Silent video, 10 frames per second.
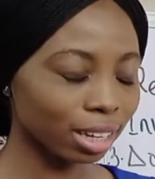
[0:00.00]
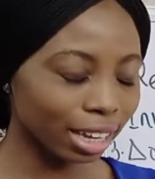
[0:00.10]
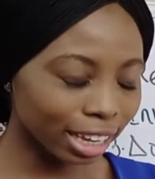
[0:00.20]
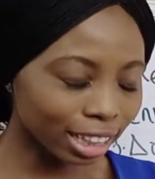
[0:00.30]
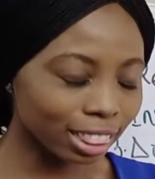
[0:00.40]

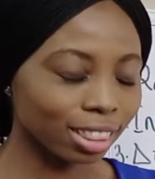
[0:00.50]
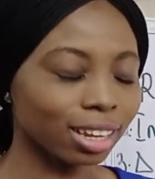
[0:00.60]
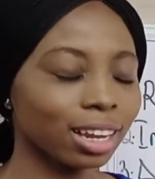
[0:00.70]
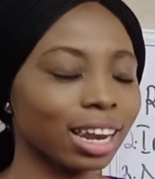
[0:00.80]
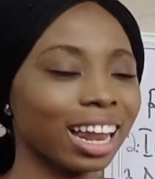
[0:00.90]

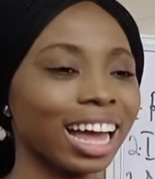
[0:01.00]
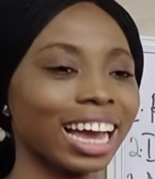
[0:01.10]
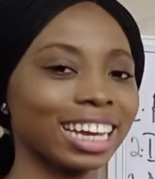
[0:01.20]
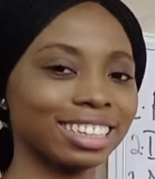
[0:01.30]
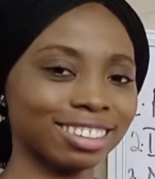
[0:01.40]

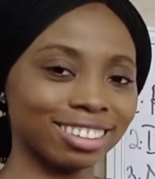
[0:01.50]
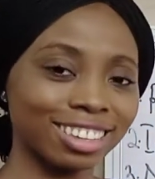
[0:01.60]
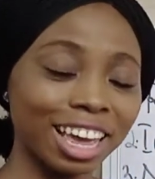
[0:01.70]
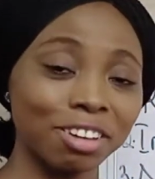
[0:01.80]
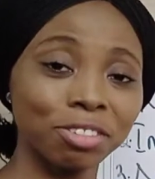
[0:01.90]
internalize
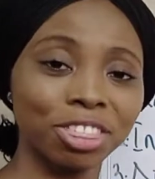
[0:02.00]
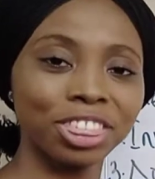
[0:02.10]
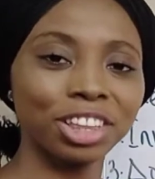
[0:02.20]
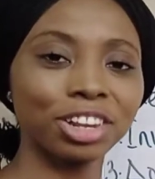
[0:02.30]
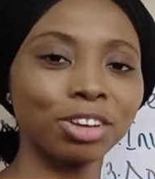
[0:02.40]

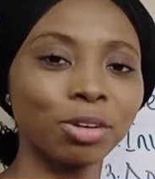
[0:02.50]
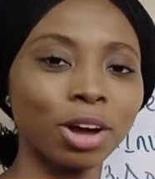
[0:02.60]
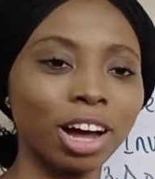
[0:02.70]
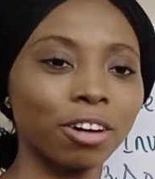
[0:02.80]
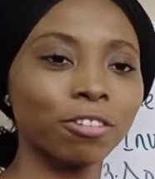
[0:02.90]
everything that you
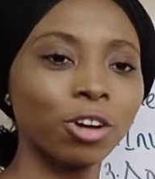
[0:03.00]
have.